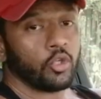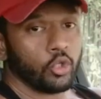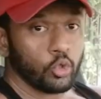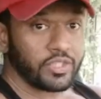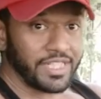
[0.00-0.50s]
you
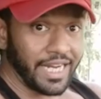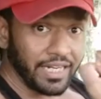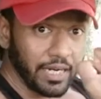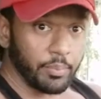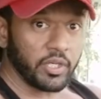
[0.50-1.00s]
do
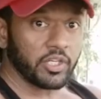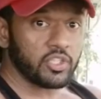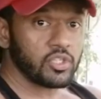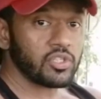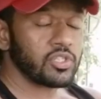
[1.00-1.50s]
10
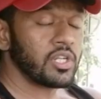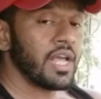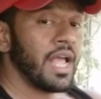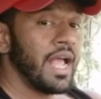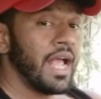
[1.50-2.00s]
repetitions,
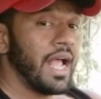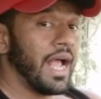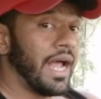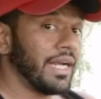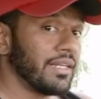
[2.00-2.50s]

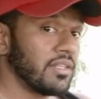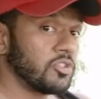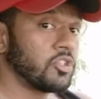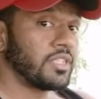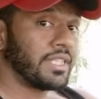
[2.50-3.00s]
and at
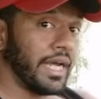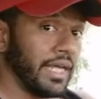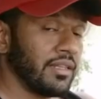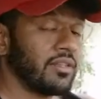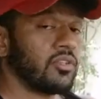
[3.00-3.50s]
the
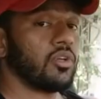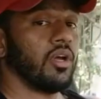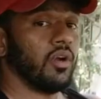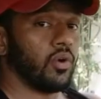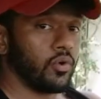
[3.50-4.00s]
10th
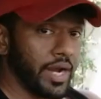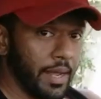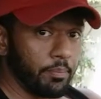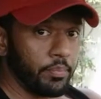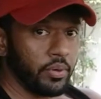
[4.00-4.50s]

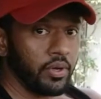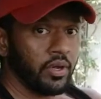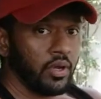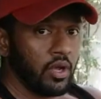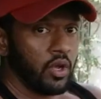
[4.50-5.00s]
rep
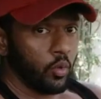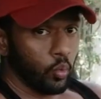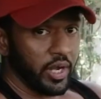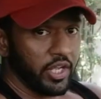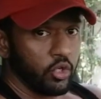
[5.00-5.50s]

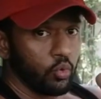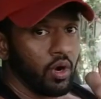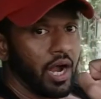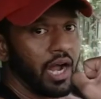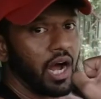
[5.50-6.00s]
where
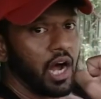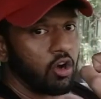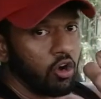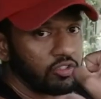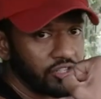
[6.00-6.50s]
you are
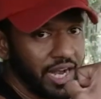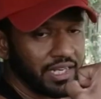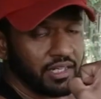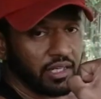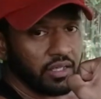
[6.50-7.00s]

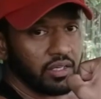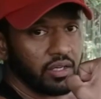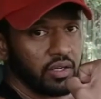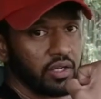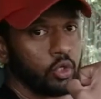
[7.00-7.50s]
contracted,
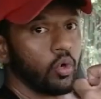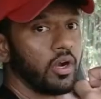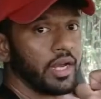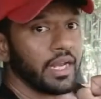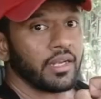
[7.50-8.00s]
you
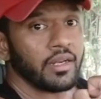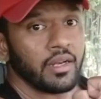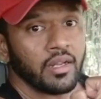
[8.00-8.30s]
are in